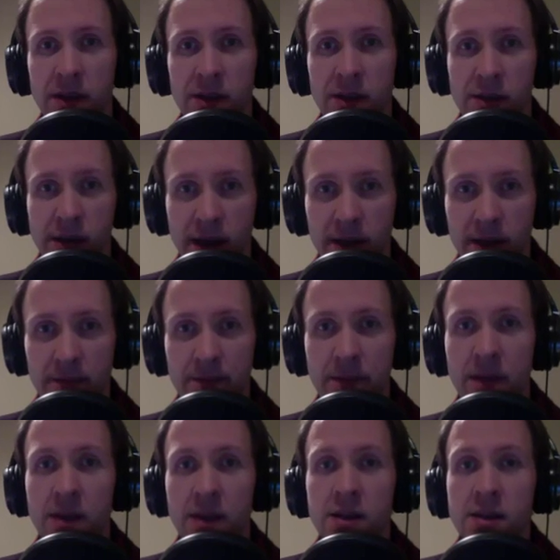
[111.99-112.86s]
Okay,
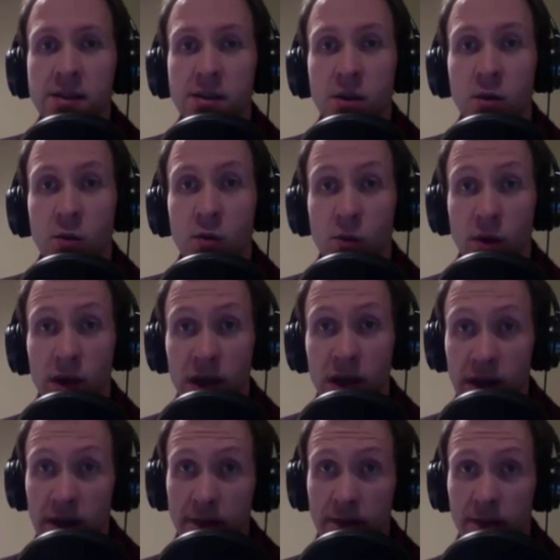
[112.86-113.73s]
so
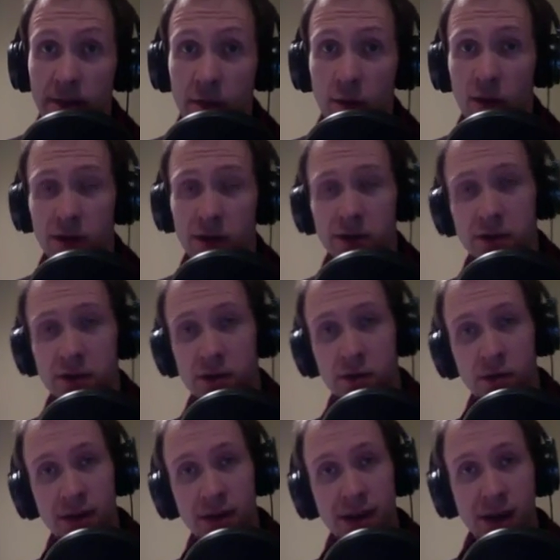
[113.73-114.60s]
if you want
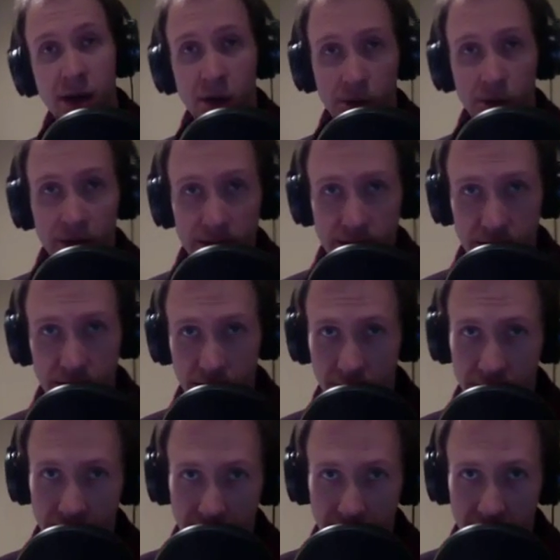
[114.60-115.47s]
to increase your
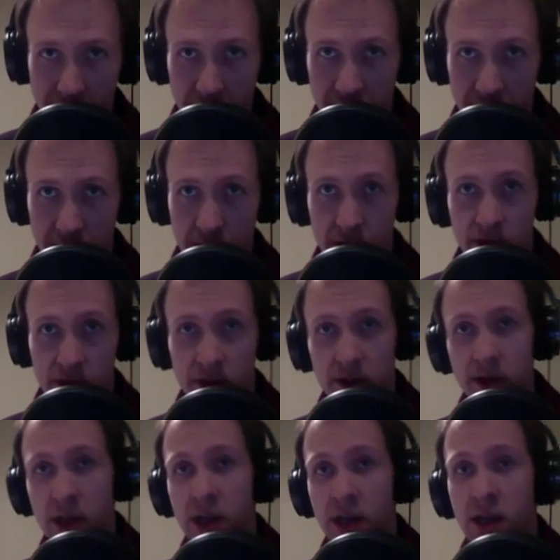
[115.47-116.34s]
thyroid function,